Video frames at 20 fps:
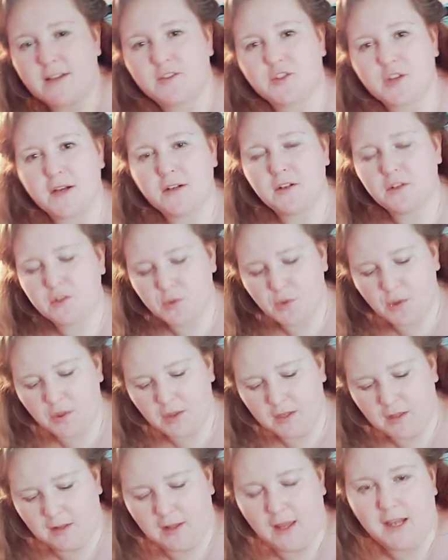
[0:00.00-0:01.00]
I tried to do
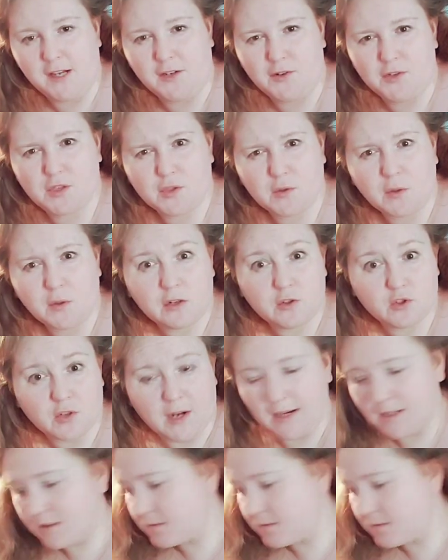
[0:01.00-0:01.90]
thin layers so they dried